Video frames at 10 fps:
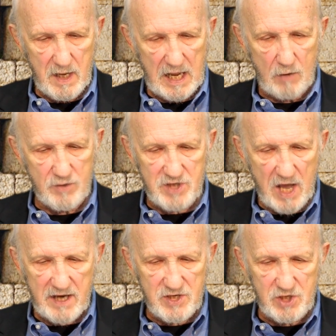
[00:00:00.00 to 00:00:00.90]
It was
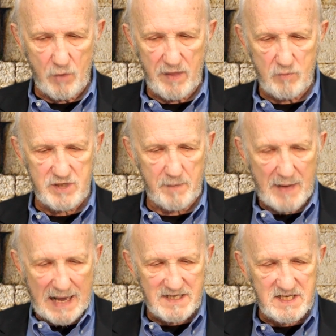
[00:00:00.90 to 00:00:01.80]
not as though there was a
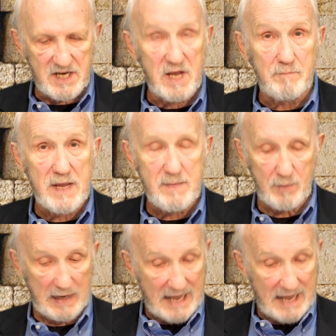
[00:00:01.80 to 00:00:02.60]
Palestinian people